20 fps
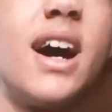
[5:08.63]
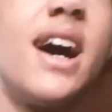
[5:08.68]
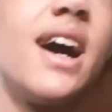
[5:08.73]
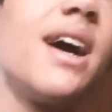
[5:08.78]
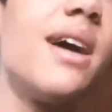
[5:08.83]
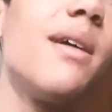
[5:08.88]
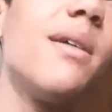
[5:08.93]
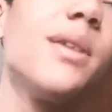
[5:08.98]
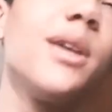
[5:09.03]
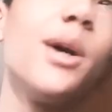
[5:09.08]

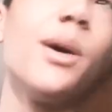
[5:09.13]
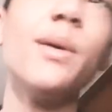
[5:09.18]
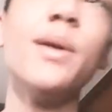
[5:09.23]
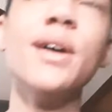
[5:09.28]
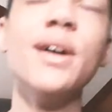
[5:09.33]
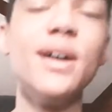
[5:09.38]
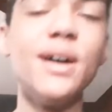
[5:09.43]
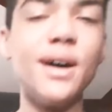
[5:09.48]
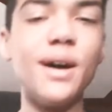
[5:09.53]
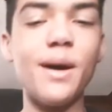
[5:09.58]
I don't know.
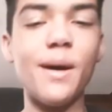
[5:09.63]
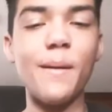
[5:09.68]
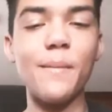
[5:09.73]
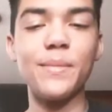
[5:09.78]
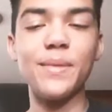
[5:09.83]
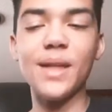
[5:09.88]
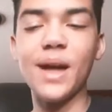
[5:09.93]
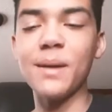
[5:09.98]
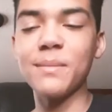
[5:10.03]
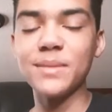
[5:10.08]
Uh,
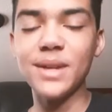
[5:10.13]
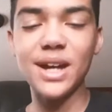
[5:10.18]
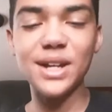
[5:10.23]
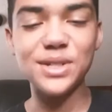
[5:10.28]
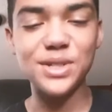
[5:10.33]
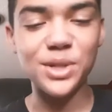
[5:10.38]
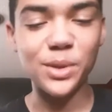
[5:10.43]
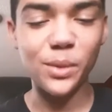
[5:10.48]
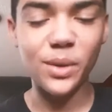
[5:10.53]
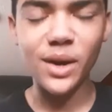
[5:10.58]
I'm not sure